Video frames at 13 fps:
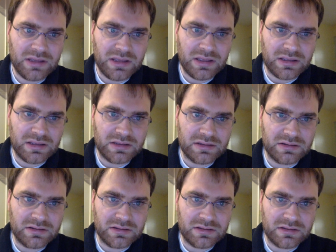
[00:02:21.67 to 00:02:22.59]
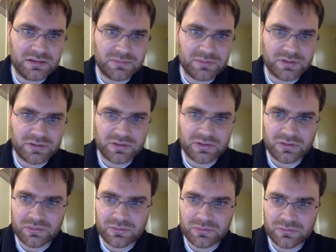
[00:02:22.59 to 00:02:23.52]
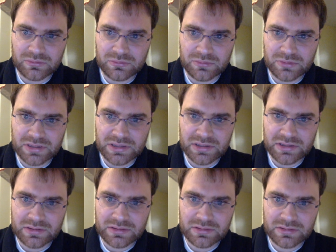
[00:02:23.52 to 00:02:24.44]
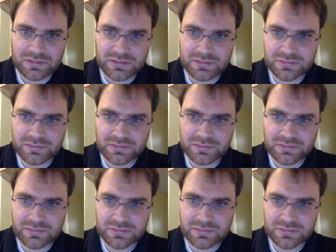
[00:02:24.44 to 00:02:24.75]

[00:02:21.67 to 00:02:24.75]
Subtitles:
And I'm going to go with,